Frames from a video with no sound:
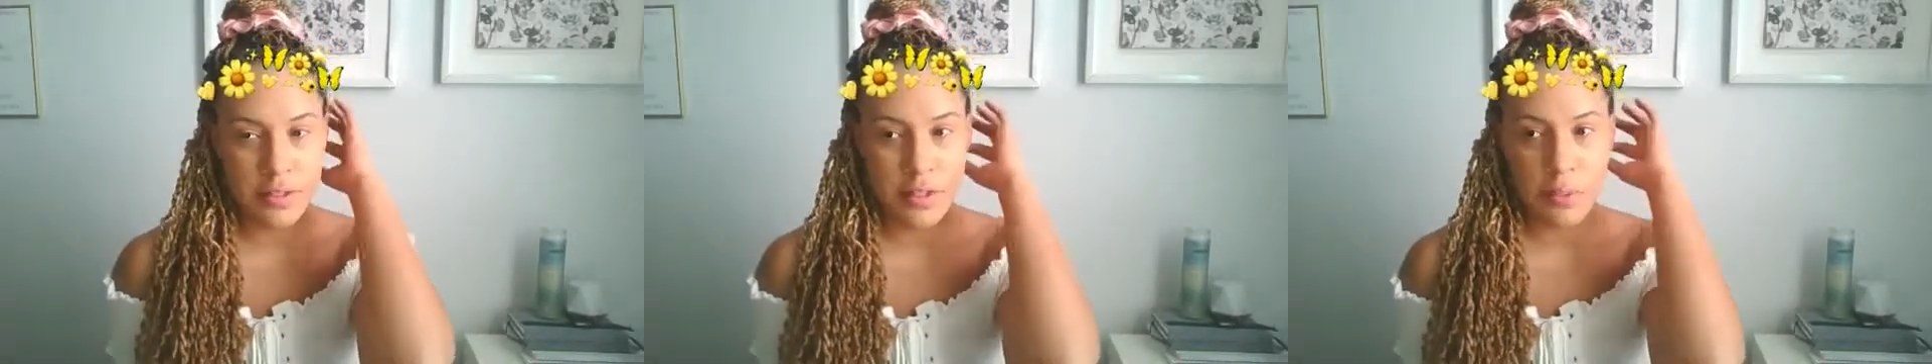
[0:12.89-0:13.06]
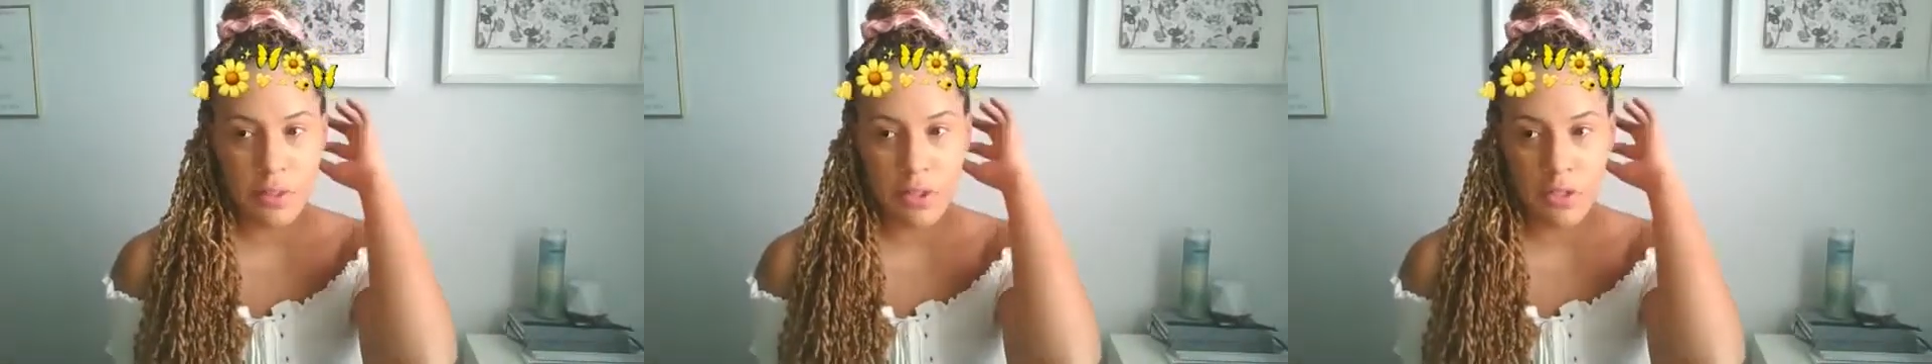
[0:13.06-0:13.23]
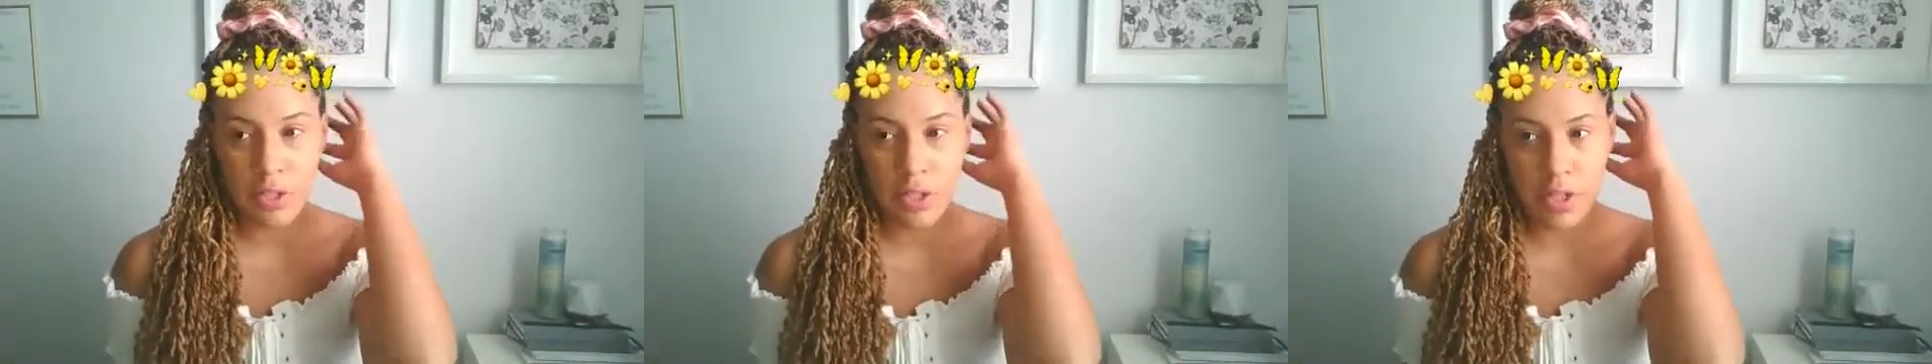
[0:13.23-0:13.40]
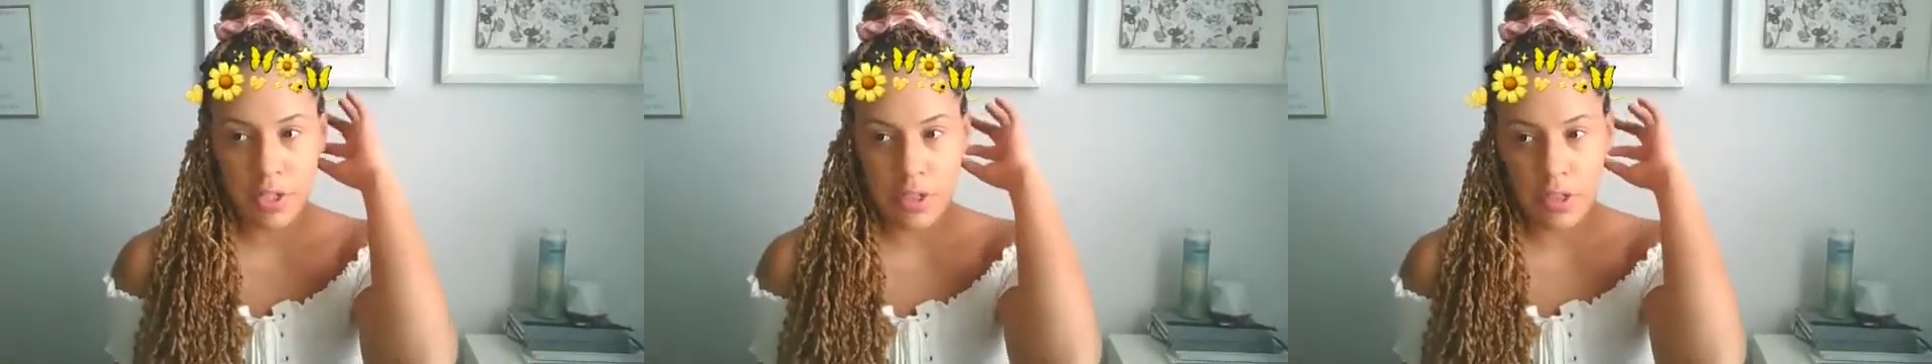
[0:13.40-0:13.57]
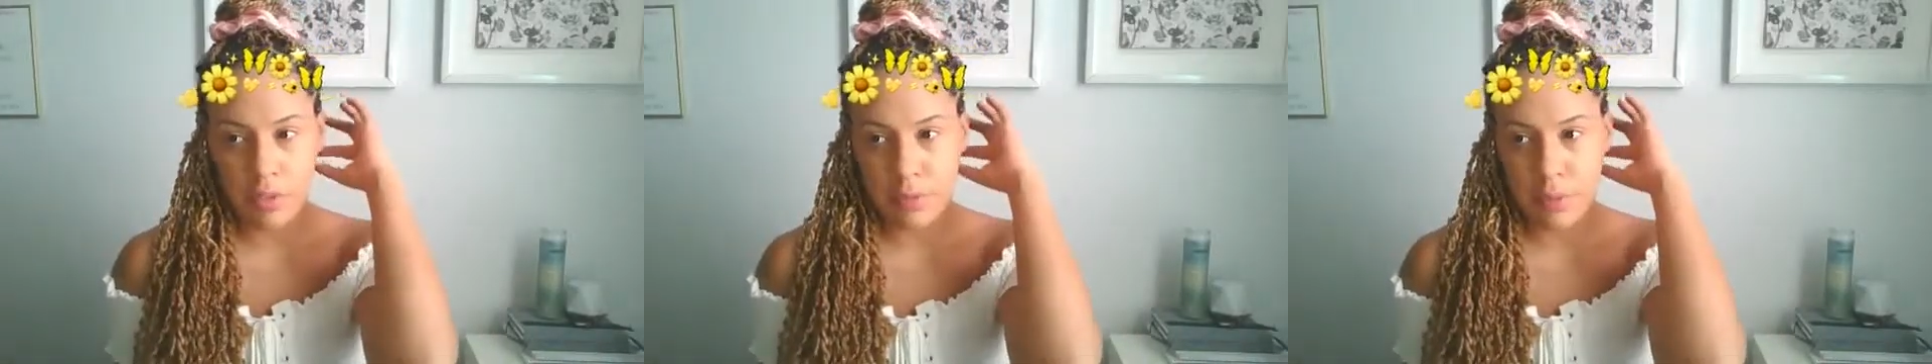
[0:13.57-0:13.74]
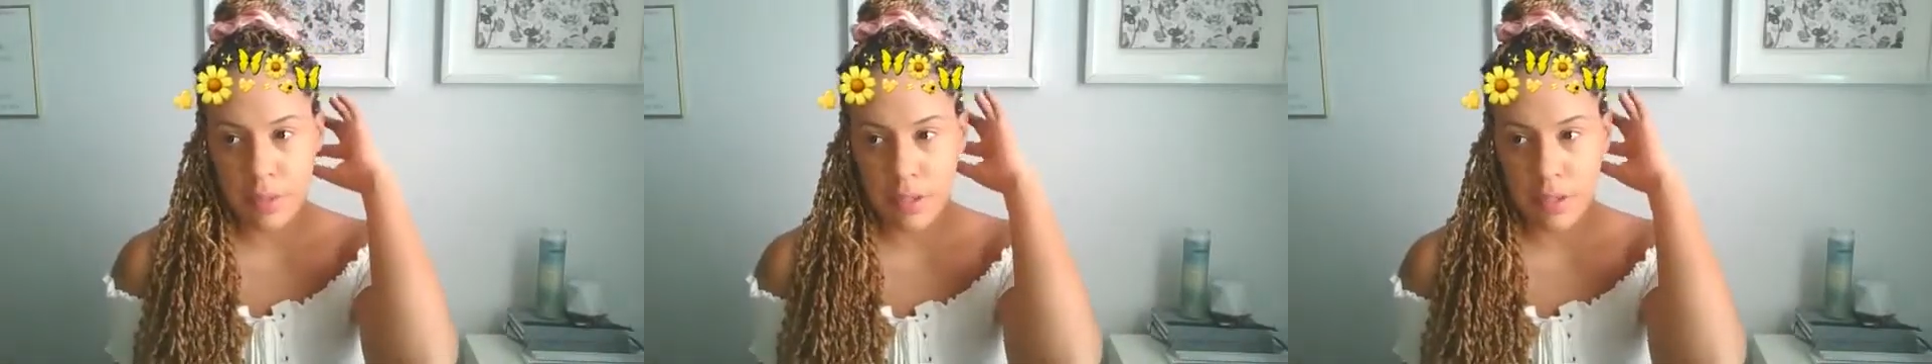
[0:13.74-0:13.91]
be on here
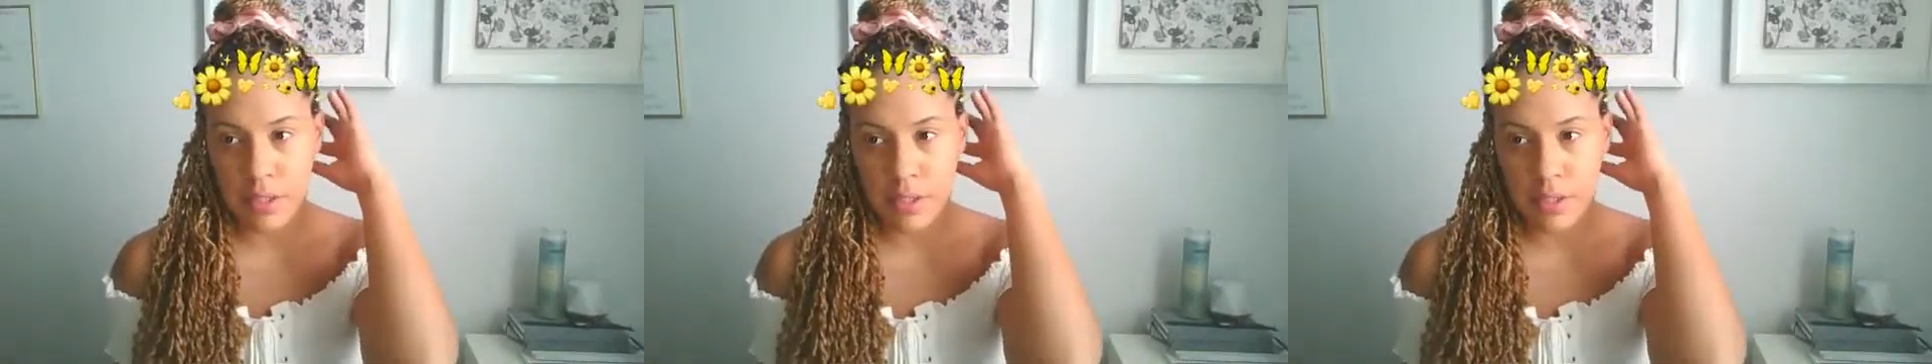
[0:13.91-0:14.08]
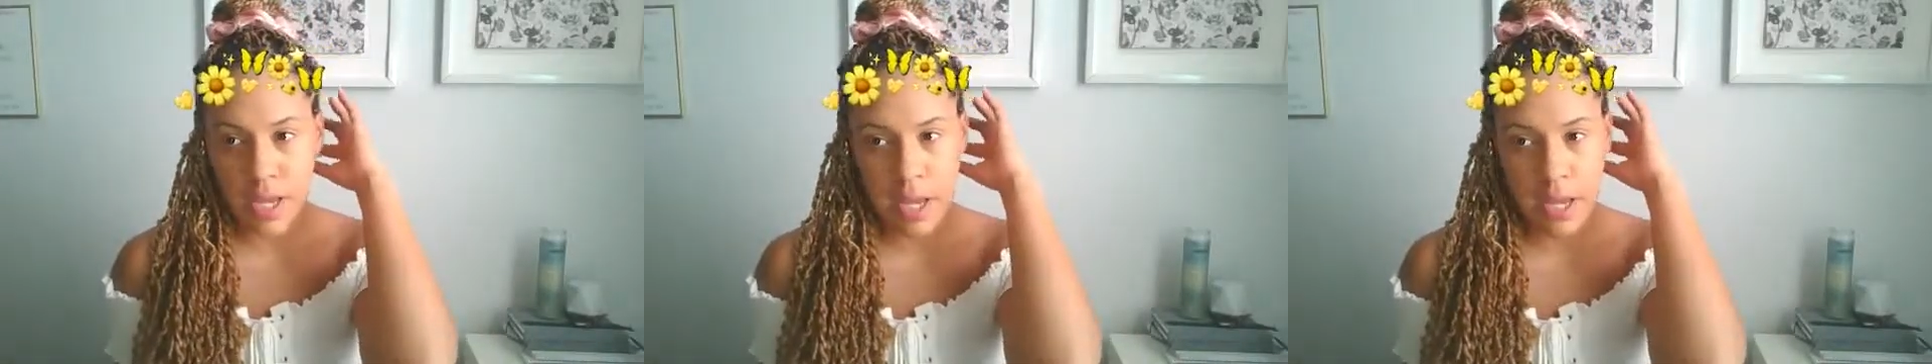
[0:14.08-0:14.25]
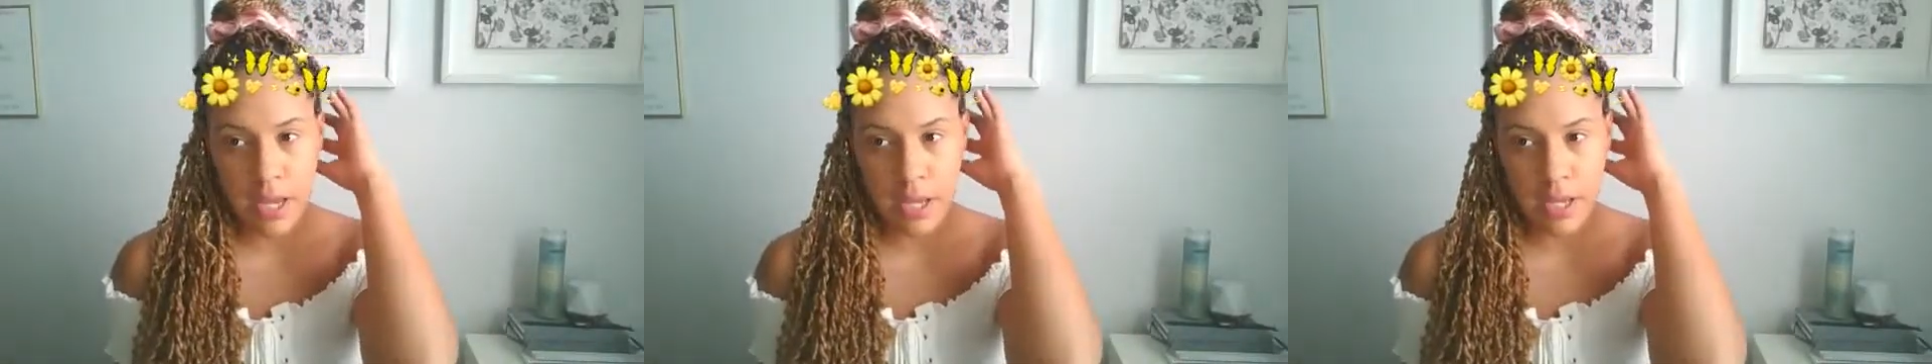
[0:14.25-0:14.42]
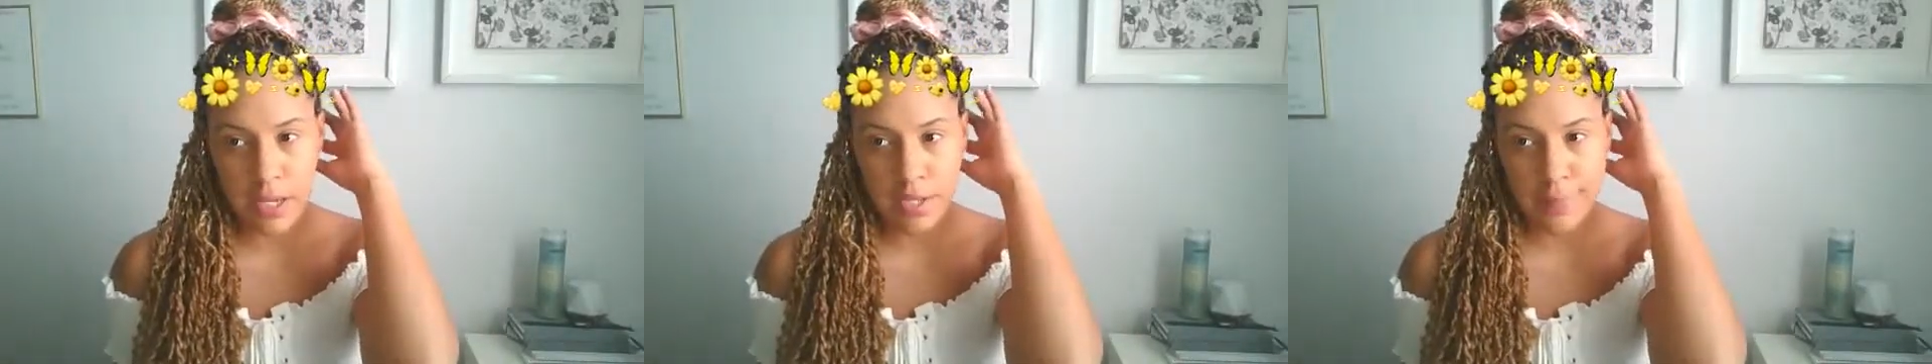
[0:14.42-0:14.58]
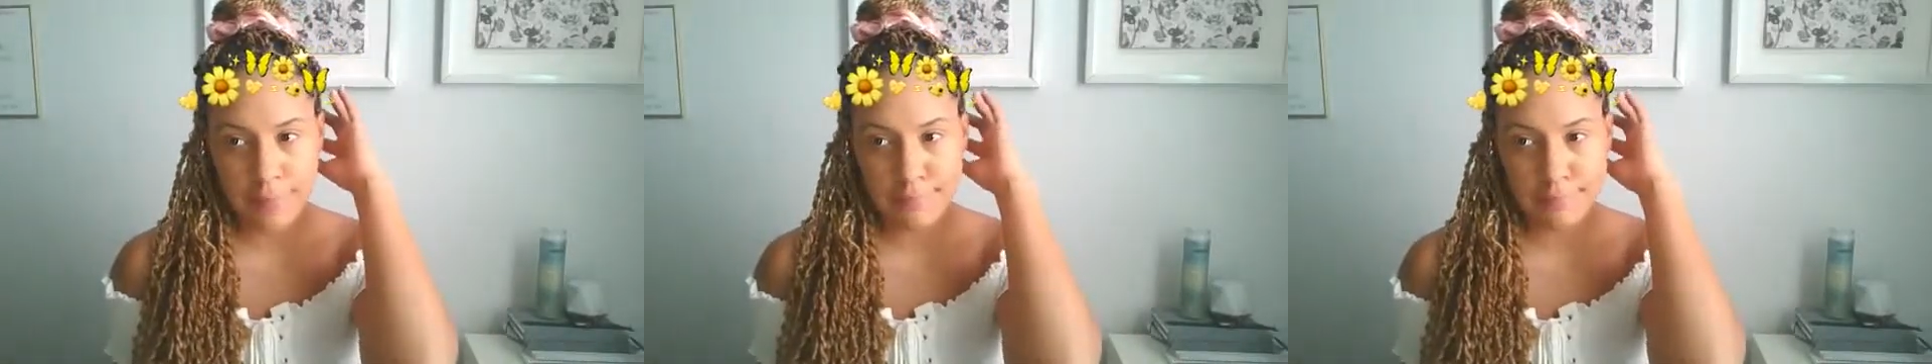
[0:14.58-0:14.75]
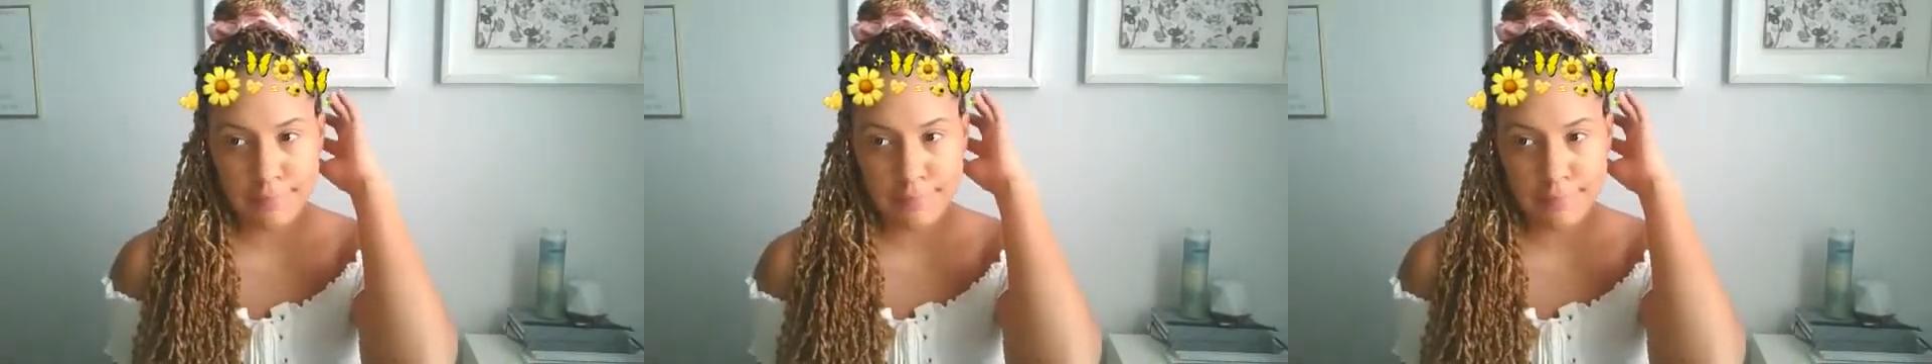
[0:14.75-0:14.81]
because I